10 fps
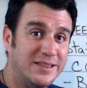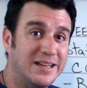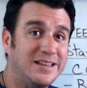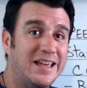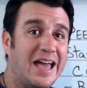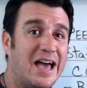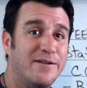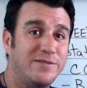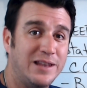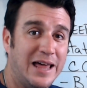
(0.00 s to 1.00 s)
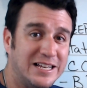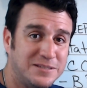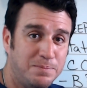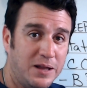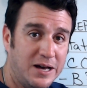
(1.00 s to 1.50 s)
then you have
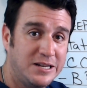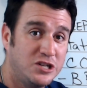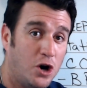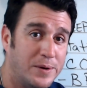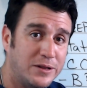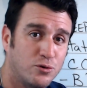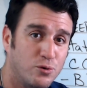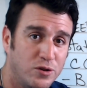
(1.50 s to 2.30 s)
less blood going